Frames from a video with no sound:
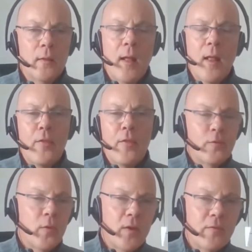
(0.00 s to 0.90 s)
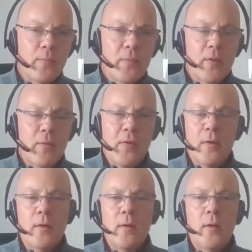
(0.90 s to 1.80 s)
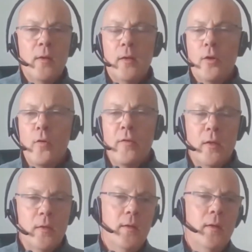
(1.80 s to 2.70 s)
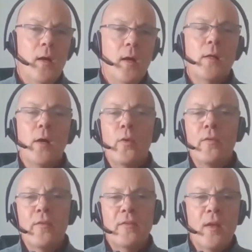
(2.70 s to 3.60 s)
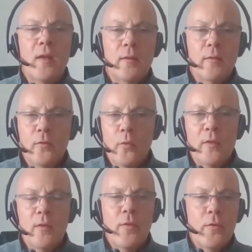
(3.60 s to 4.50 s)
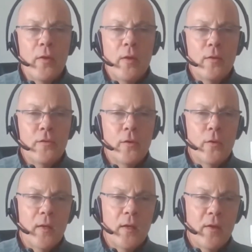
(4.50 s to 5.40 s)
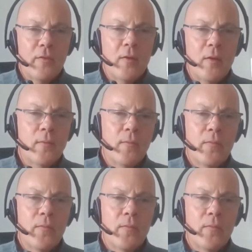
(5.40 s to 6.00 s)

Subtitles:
Health is one of them. Figure COVID. How long would it have taken 20, 30 years ago to get a vaccine?